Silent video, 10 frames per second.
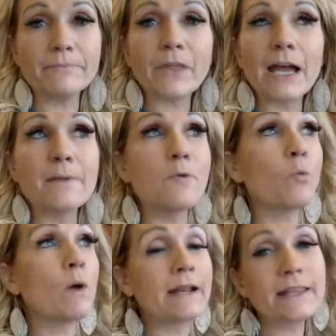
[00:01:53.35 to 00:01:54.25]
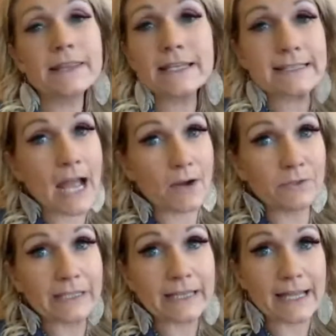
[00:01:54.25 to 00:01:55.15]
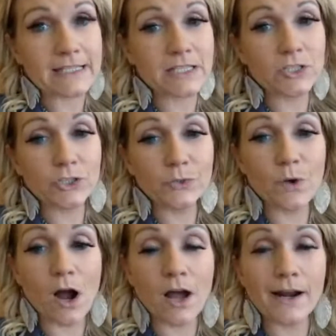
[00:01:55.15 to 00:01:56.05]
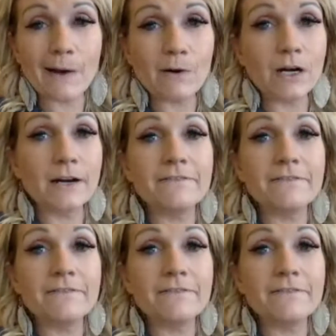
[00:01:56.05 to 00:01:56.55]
one of the things that I really like to do on our